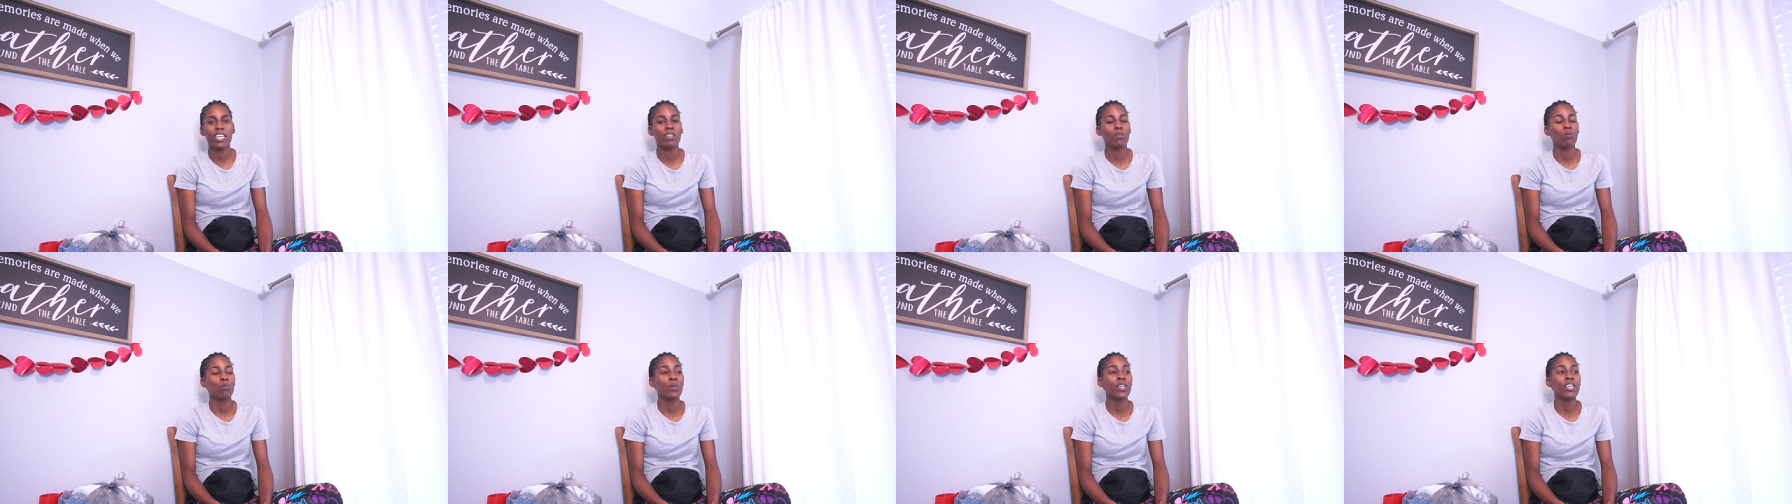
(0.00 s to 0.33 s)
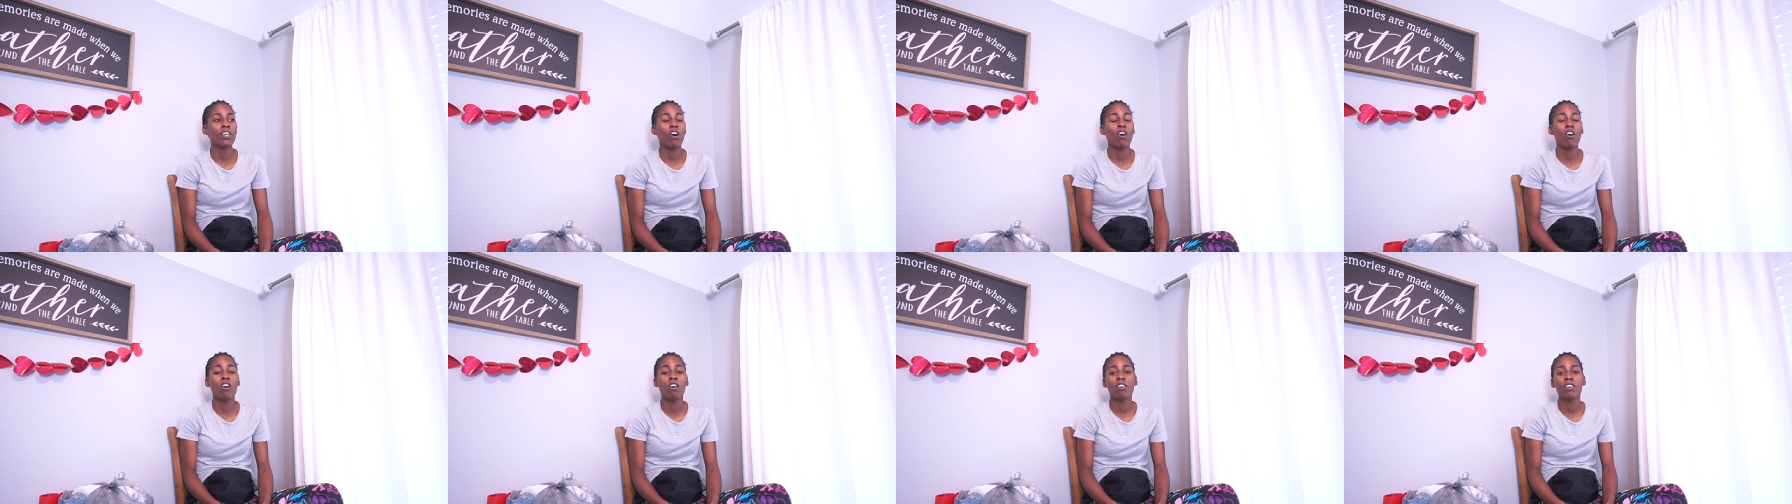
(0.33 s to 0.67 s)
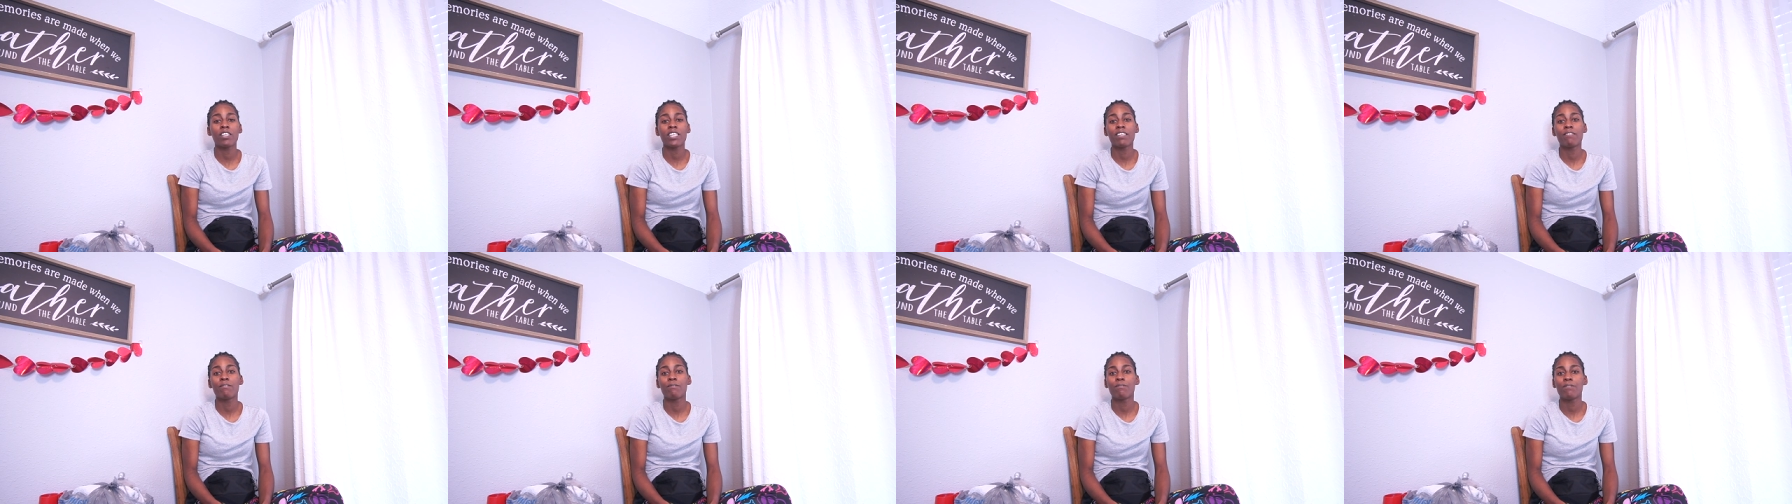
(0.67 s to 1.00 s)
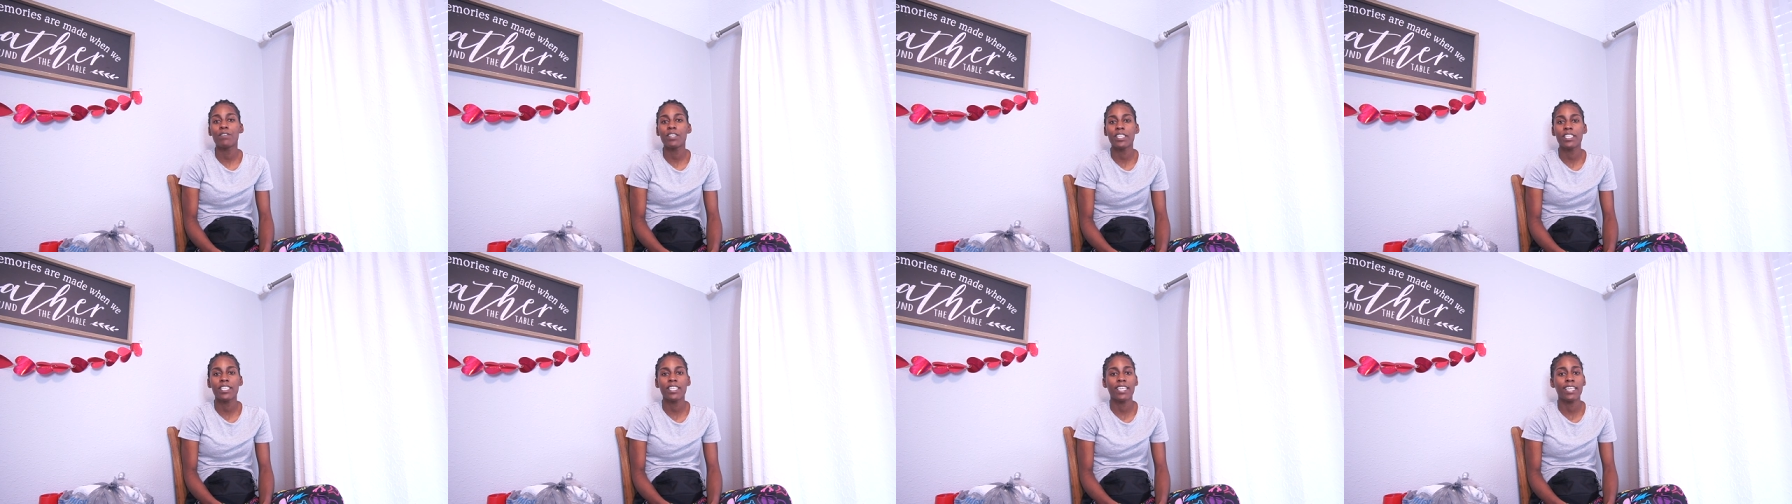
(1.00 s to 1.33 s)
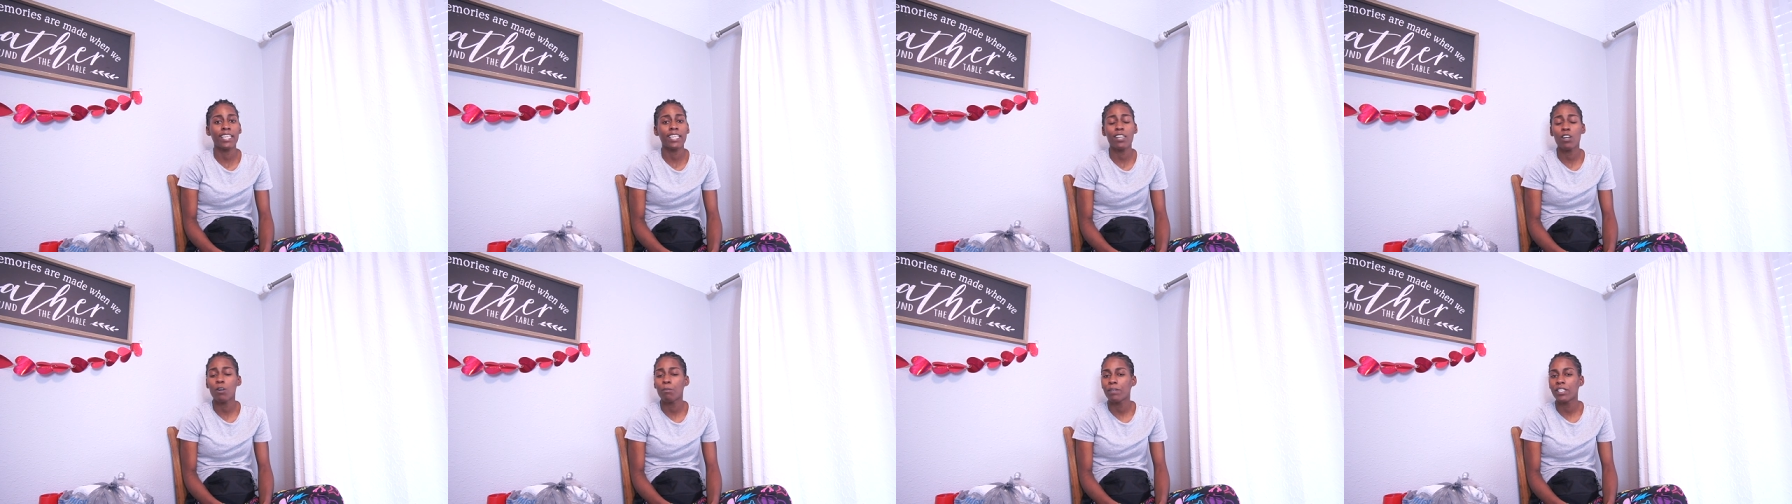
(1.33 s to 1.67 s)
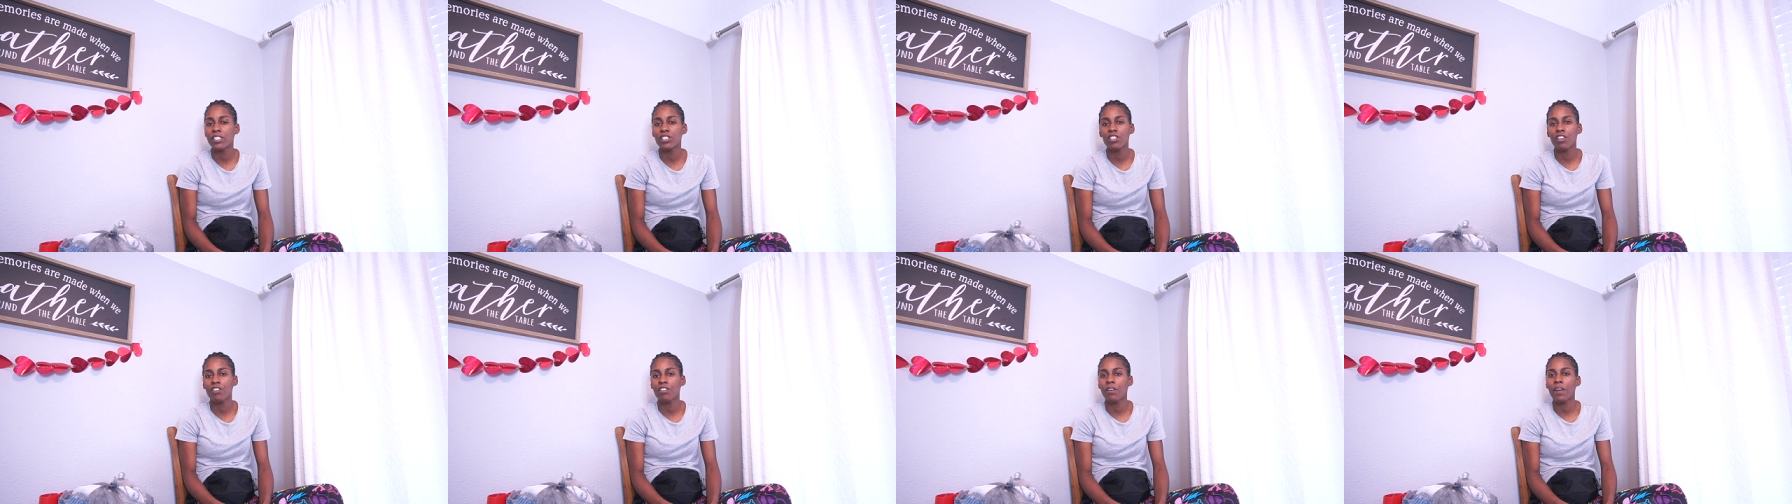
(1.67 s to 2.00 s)
and we all can vent and help
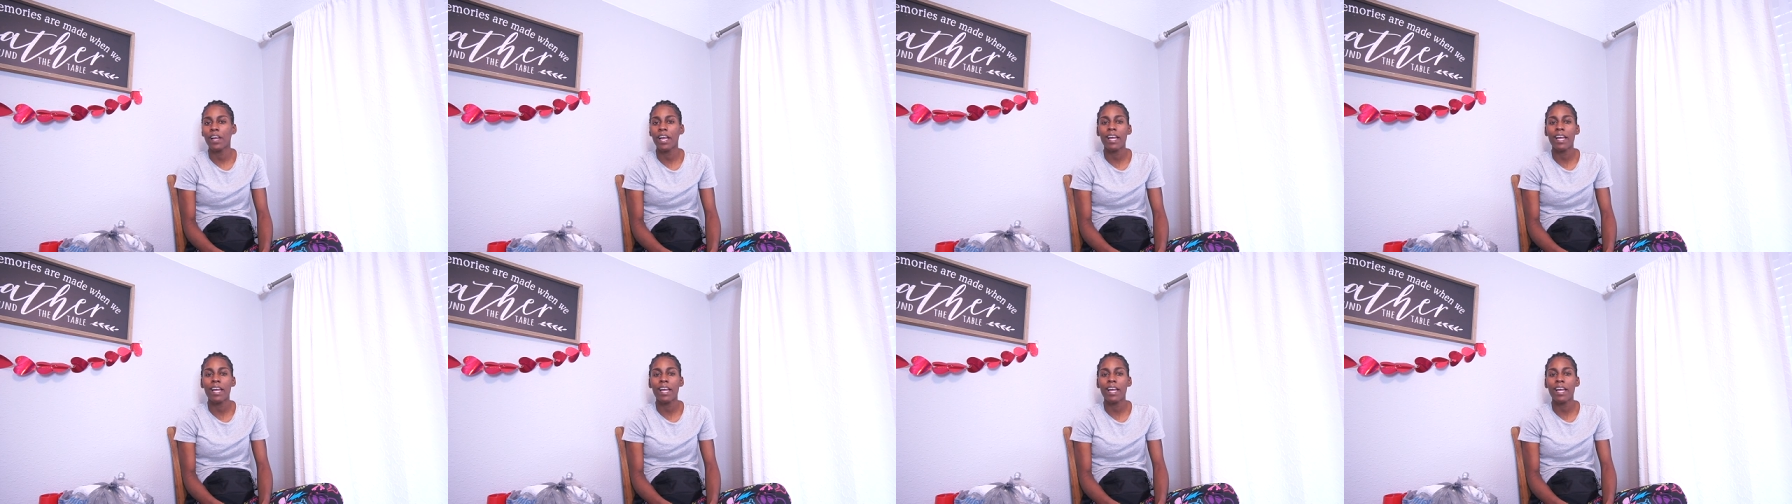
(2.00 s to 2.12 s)
each other